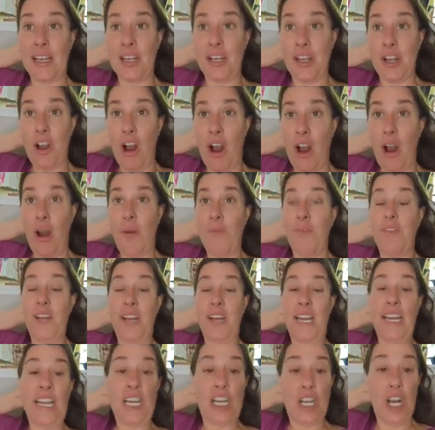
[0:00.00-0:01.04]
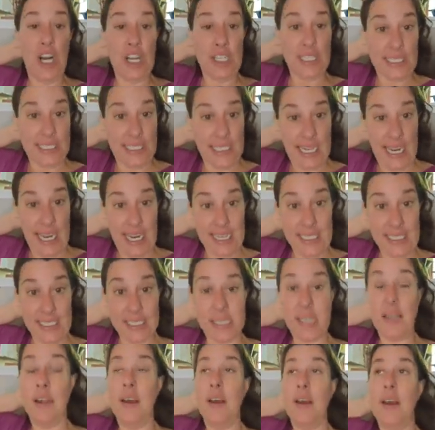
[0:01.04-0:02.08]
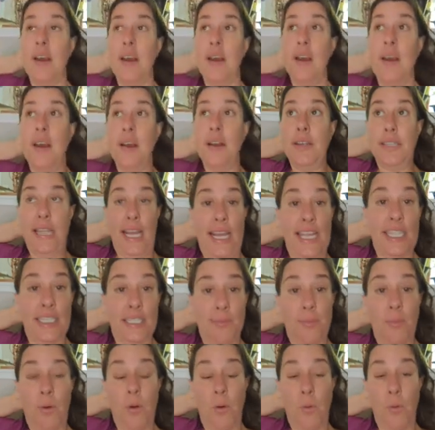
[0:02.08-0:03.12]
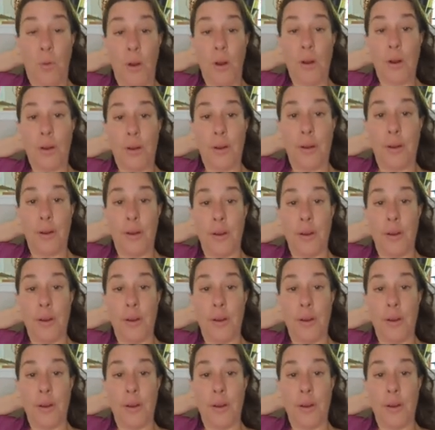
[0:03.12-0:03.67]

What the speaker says: confident and content, takes more work.